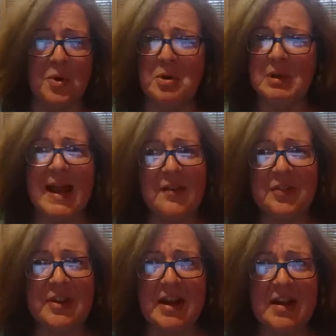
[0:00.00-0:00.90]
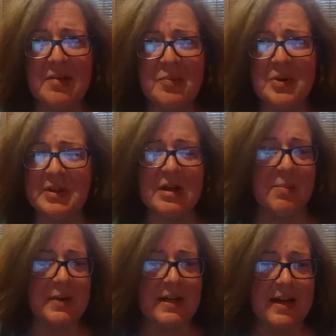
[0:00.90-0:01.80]
your last name with a
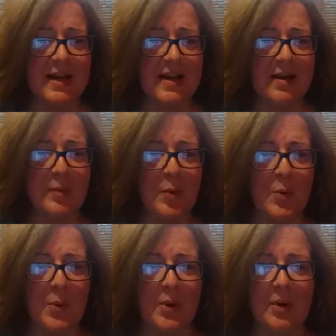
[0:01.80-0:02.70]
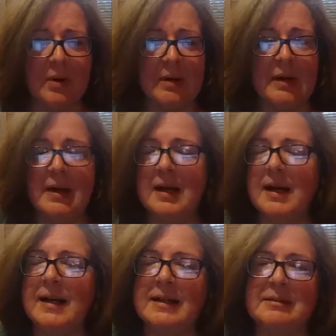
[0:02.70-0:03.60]
company name, or
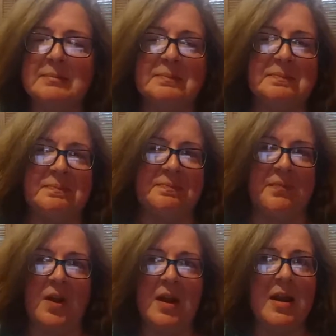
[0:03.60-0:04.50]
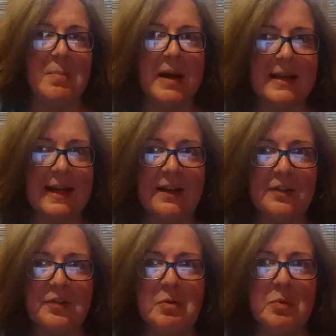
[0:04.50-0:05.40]
in my
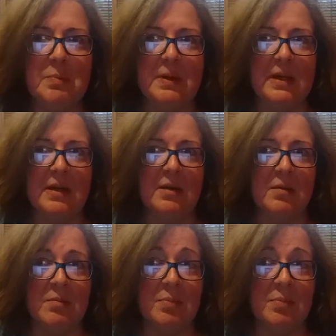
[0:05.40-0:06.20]
case, it would be